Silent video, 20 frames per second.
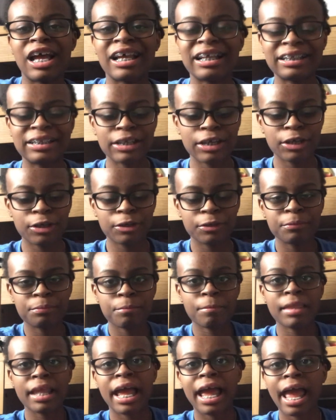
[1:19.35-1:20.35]
So
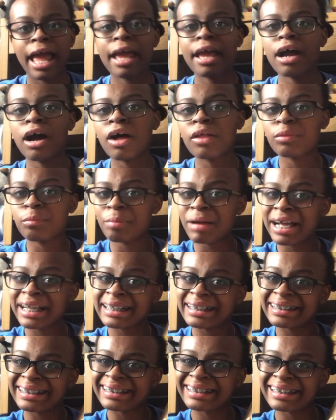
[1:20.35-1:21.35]
here are the
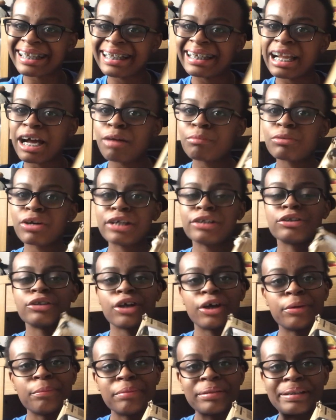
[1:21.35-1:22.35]
packages and now I'm going to
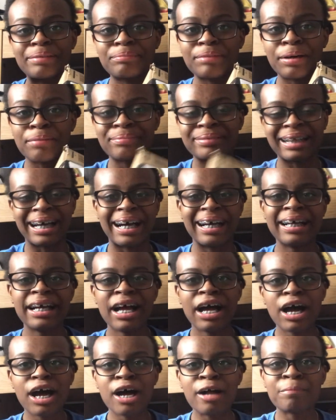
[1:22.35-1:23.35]
open them up now.
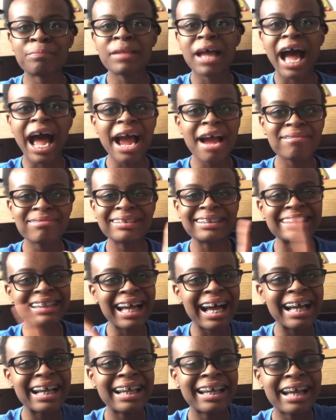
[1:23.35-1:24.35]
Um, I haven't
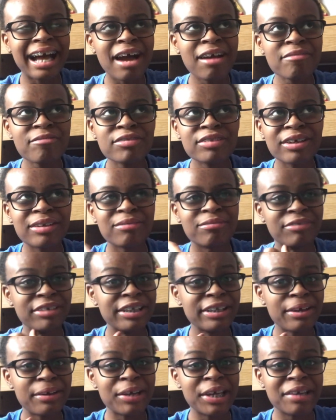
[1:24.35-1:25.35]
sat, I haven't done a
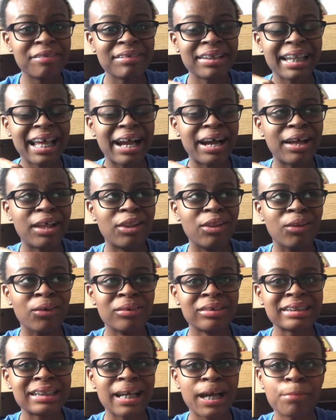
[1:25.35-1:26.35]
video here in like a
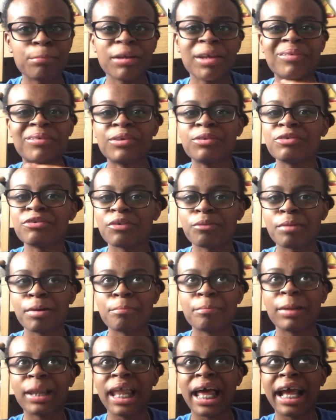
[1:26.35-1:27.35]
long time. If you'd
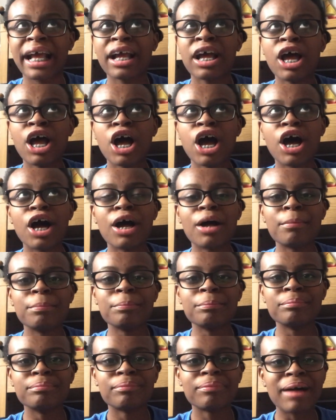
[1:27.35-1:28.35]
remember like
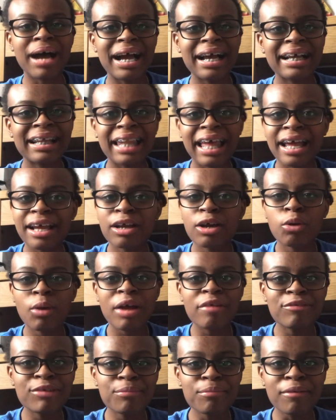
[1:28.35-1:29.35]
um, back like quite
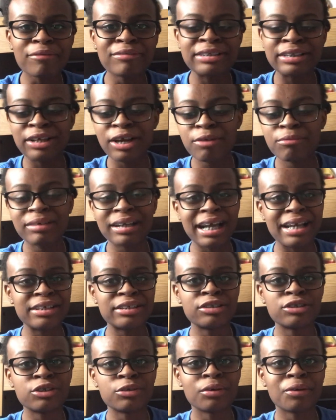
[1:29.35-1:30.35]
a few months ago when I
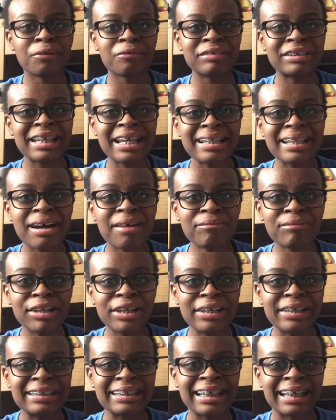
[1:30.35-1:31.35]
used to do a lot of sit down
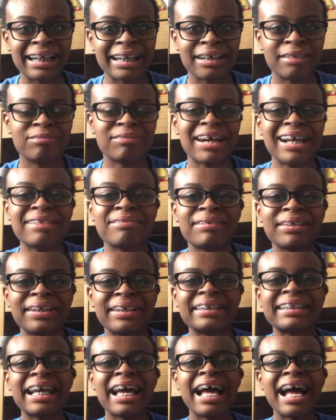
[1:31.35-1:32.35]
videos and like advice
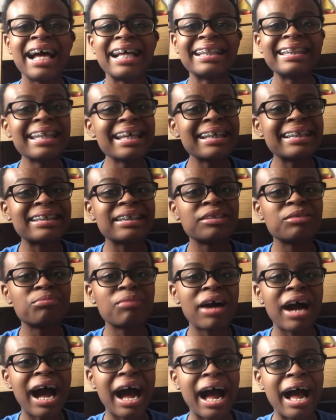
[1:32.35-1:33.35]
videos, this is
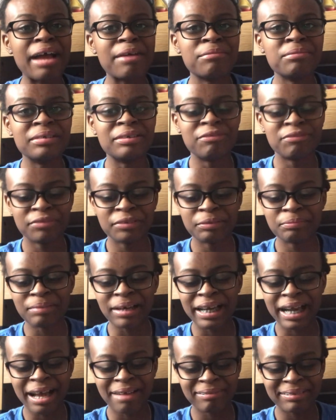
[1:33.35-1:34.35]
where I would film
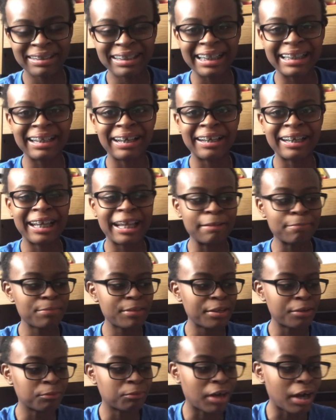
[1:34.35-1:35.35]
and I haven't sat down here
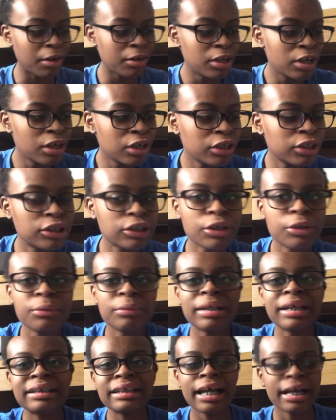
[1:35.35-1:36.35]
in a while. So
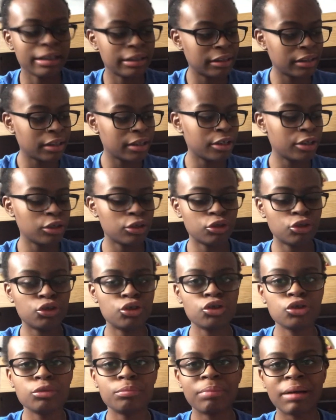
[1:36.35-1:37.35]
there's actually
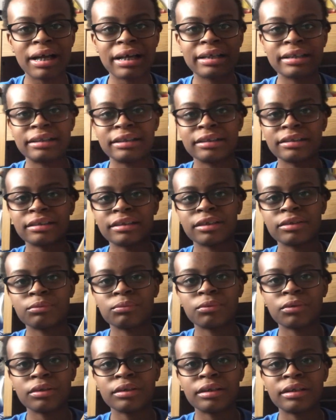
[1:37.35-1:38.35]
two packages. There's
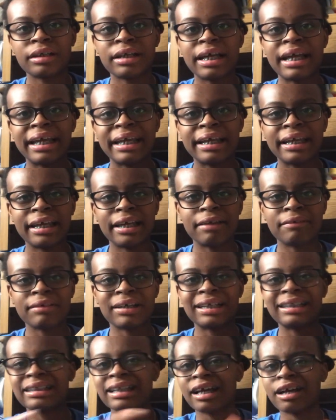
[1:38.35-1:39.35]
one here, it
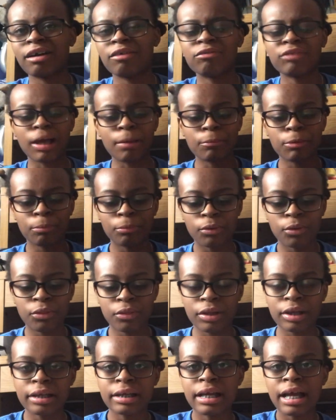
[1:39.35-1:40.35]
has like a flammable
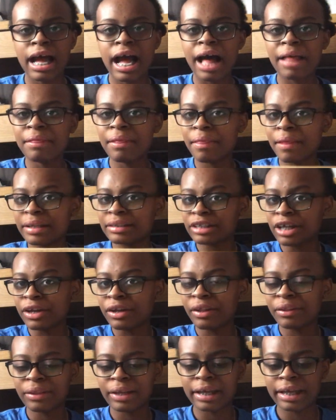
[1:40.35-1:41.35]
thing, and then there's
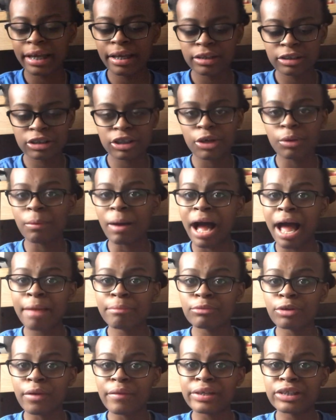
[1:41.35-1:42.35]
another here. So
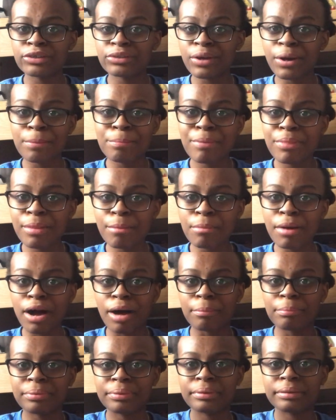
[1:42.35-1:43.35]
I'm going to open them up.